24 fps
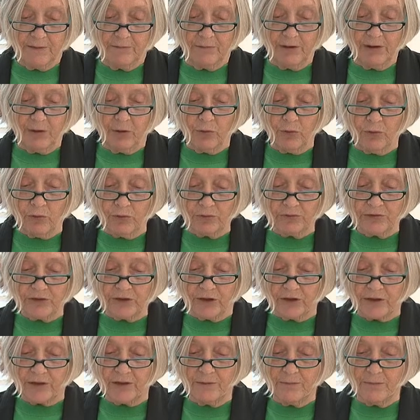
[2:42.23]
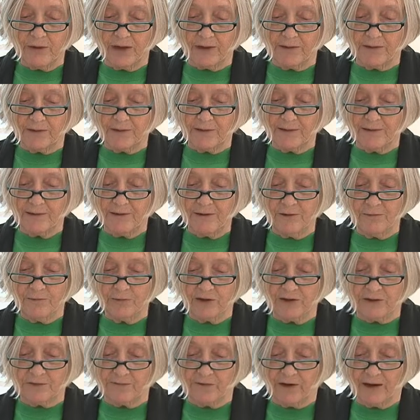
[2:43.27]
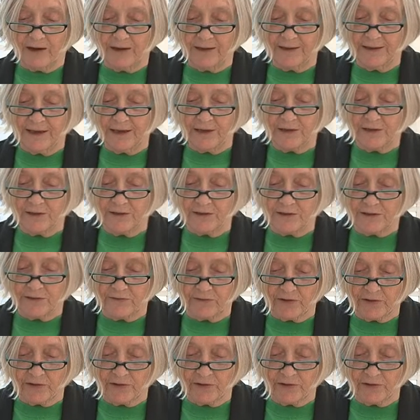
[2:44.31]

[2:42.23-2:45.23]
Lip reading: We all document the numerous violations of the